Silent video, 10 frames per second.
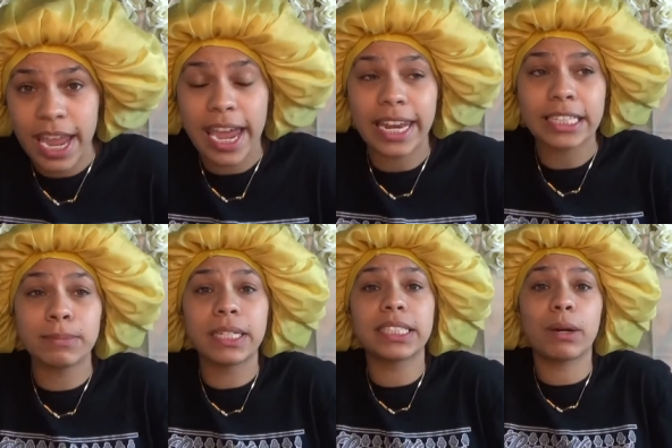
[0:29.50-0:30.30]
And that's
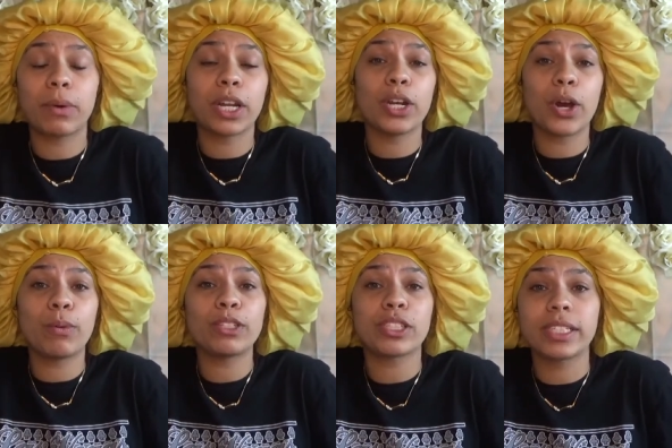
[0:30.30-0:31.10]
because I want to know
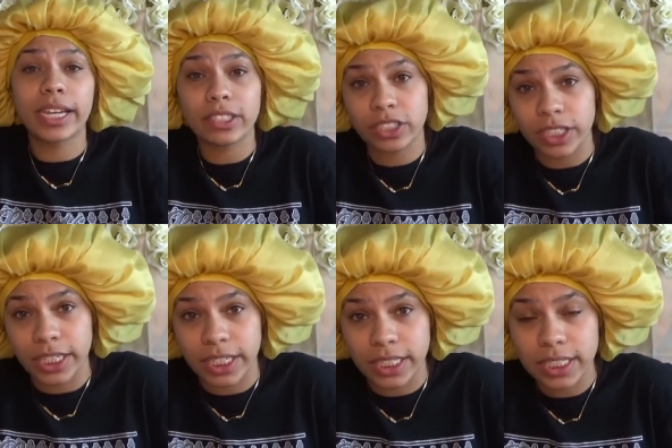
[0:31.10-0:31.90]
what your texture
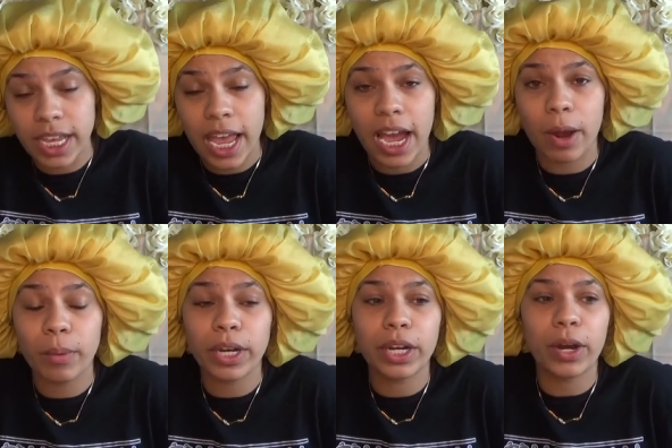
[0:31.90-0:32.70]
is. I
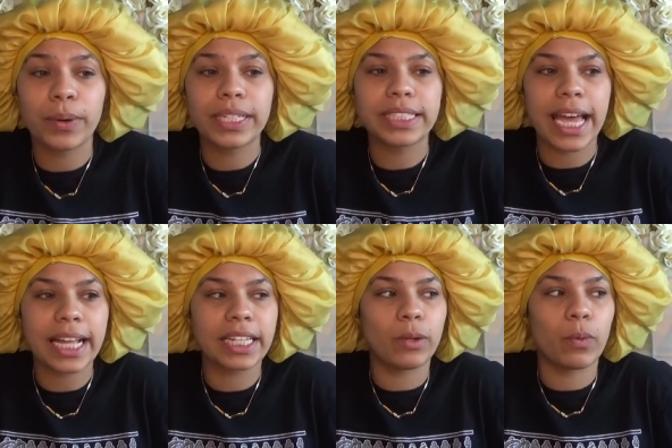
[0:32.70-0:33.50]
want to know
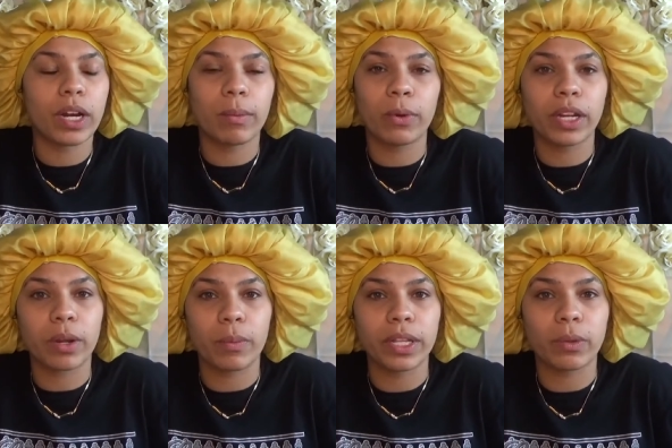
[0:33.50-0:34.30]
exactly what I'm
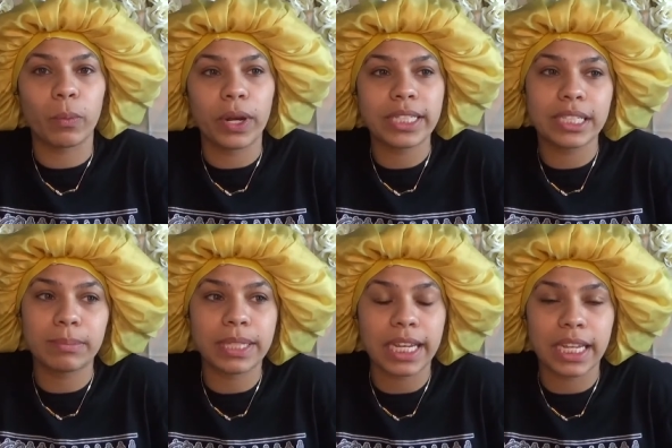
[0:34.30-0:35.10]
working with, what
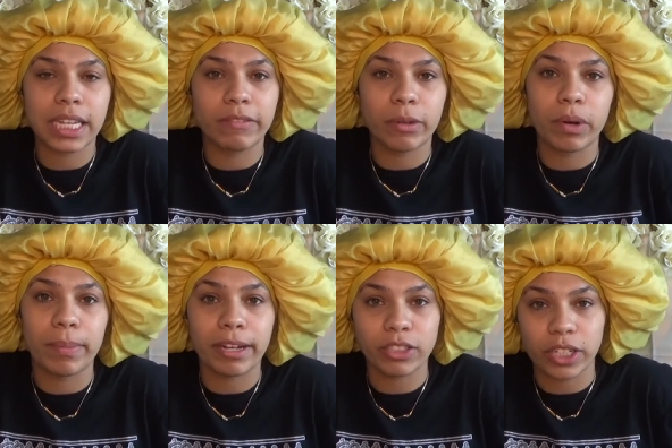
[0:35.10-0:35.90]
tips I can give you
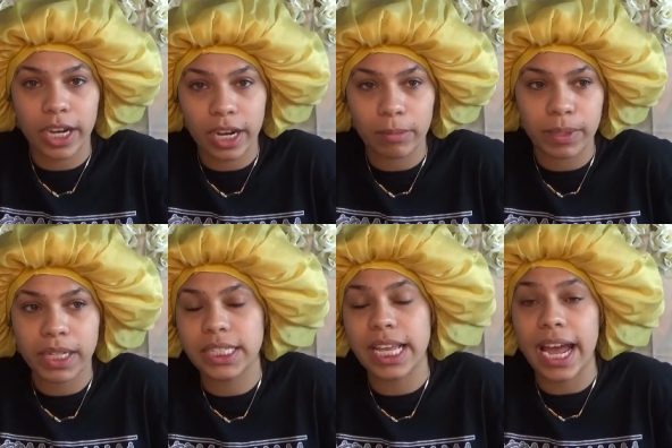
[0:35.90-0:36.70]
about your hair
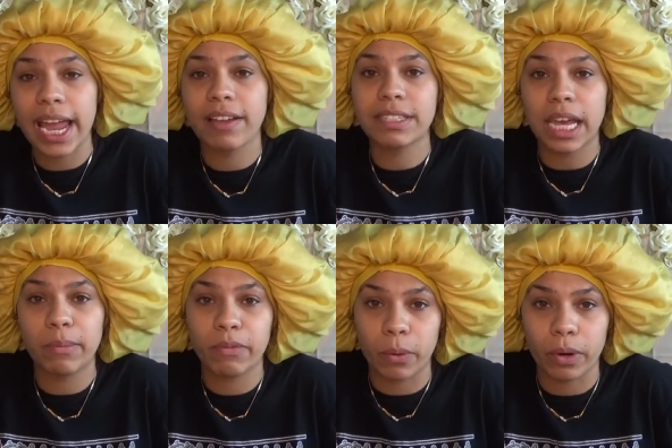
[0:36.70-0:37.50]
because I have
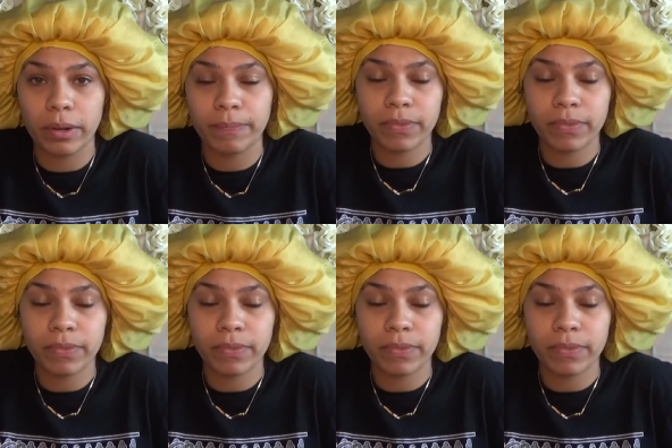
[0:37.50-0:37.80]
type 4.